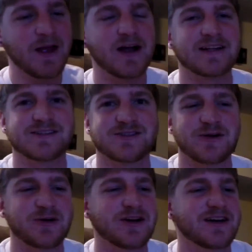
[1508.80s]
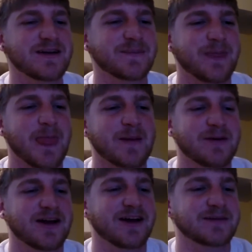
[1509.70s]
Oh, it's so good.
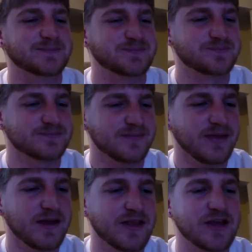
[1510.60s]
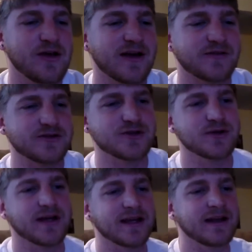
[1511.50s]
But um, thank you guys for
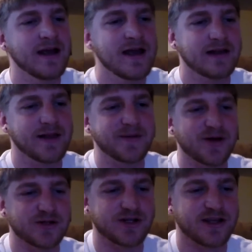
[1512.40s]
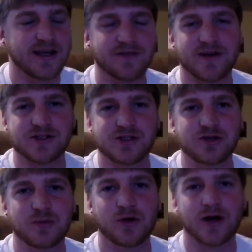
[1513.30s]
tuning in. Let me know what you think, if I should
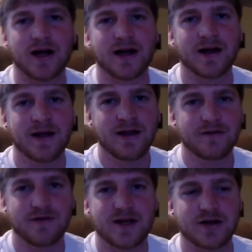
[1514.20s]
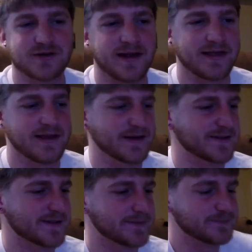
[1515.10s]
do more uh, videos like
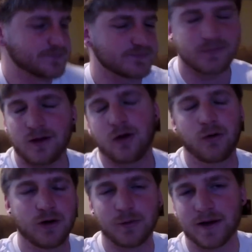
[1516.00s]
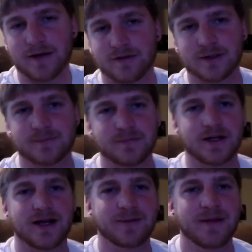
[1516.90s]
this. Or whatever.
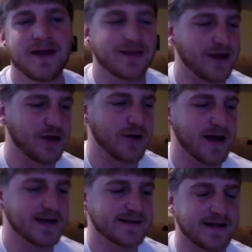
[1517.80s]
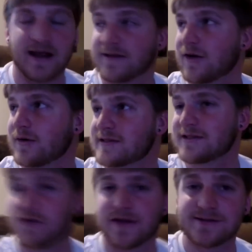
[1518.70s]
But um, thank you guys, and as always,
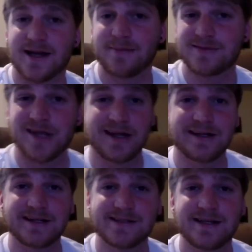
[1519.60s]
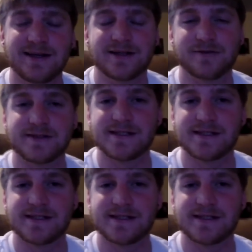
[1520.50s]
until next time, take it easy, and if it's